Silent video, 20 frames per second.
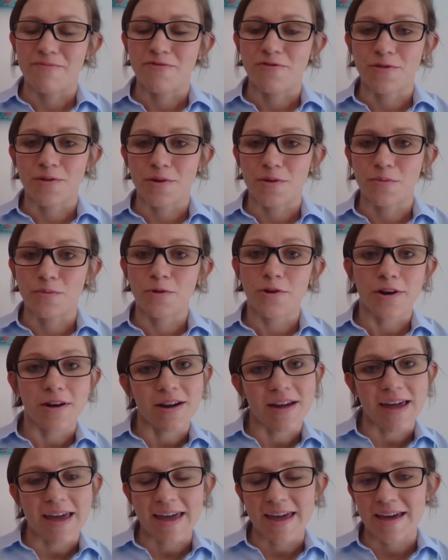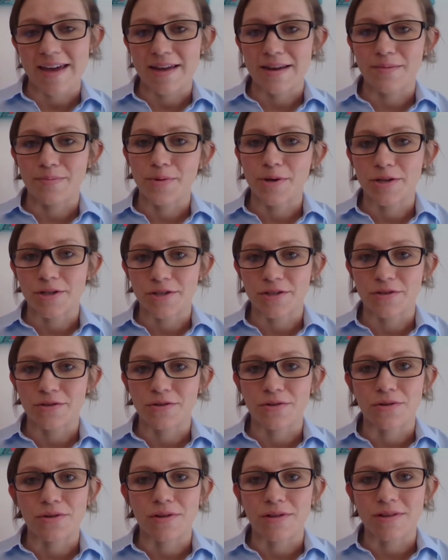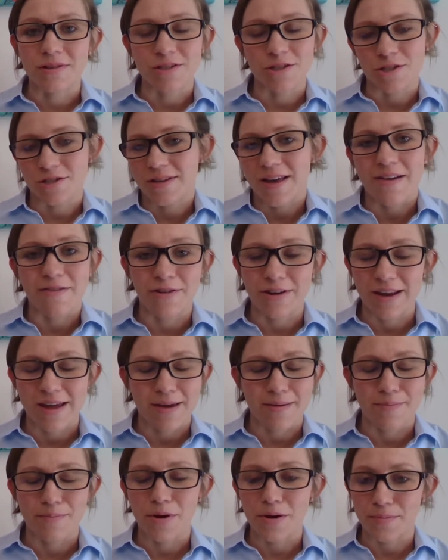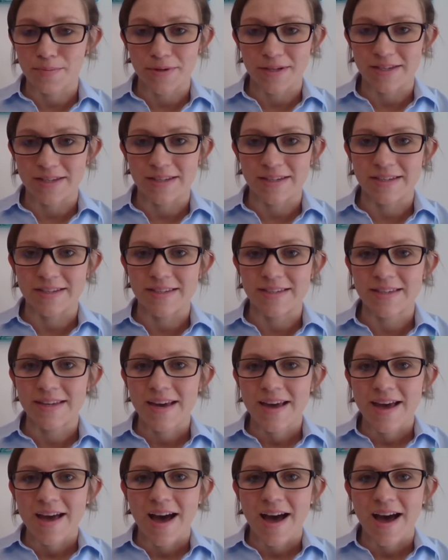for work and personal, just everyday purposes,